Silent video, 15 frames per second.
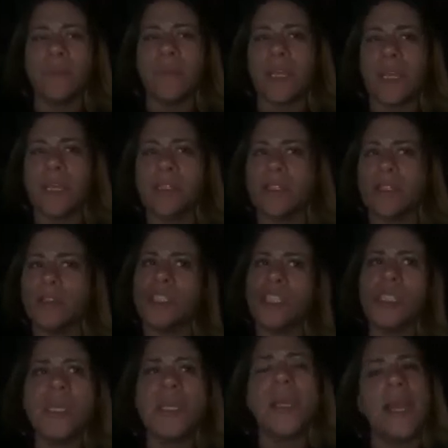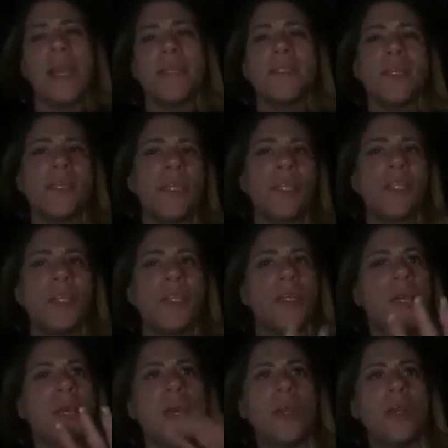things, you know, just in case, I think,
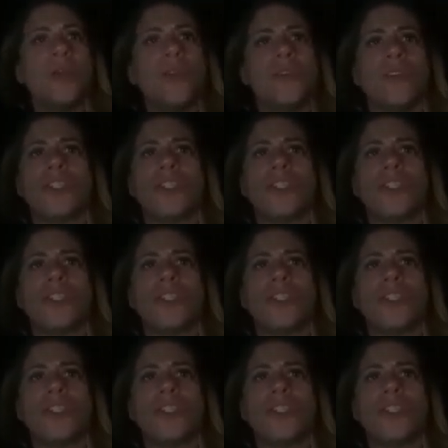you know,